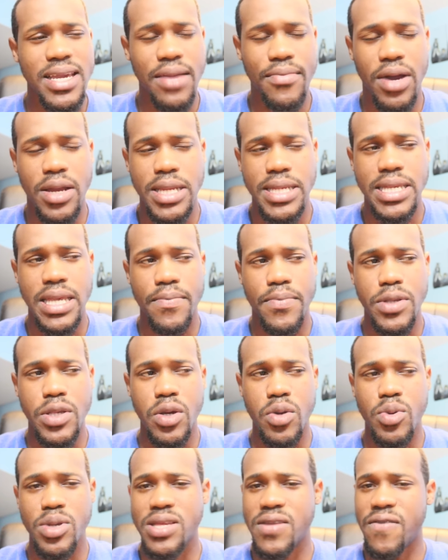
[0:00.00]
thing about this
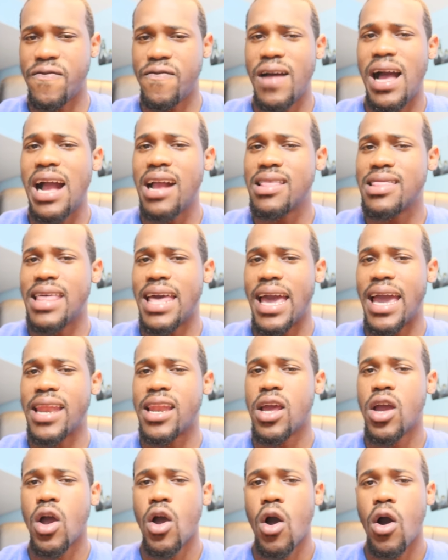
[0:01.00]
episode was the fact
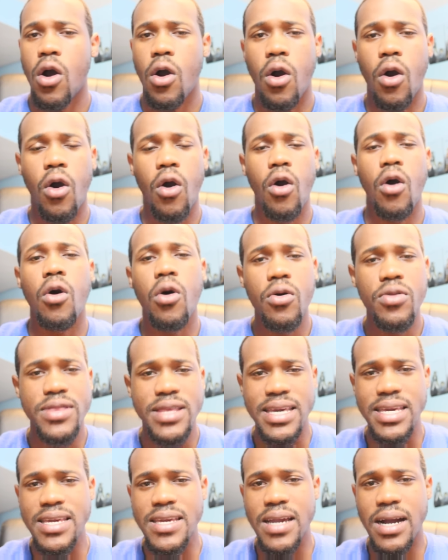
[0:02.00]
that all
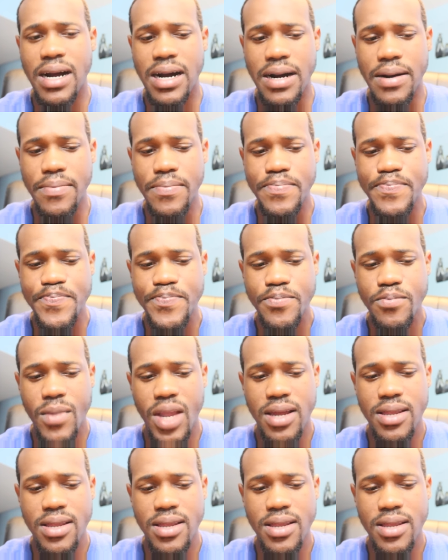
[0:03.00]
the, um,